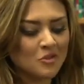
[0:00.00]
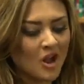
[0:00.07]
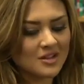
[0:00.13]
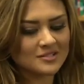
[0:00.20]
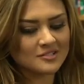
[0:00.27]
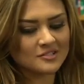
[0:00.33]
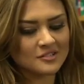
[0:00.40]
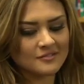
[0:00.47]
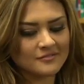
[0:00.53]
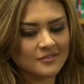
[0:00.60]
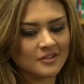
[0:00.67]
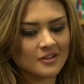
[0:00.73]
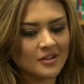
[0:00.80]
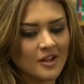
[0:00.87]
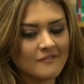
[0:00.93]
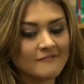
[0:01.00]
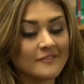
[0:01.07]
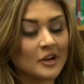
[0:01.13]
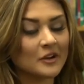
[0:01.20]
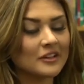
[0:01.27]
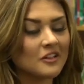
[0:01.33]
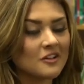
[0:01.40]
processor for a
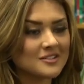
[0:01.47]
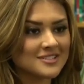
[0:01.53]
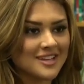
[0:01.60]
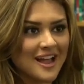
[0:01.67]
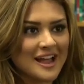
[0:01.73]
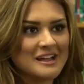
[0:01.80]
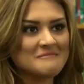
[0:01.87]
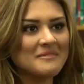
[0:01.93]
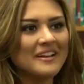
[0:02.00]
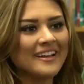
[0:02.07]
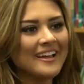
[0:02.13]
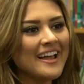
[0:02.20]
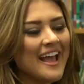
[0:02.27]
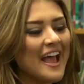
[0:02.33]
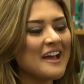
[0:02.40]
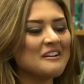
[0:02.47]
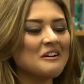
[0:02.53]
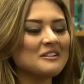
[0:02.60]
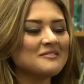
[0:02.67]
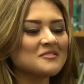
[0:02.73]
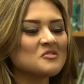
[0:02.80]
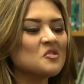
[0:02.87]
very long time, and
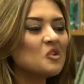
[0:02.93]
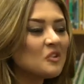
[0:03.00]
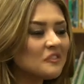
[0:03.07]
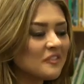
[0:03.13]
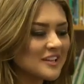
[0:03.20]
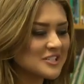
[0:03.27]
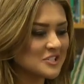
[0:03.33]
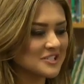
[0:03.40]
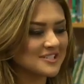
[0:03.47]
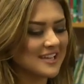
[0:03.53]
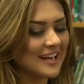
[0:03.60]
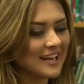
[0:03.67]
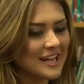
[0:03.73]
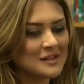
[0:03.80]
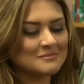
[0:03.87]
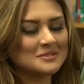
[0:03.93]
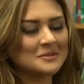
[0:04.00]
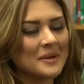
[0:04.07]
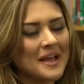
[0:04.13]
all of the cool features that it comes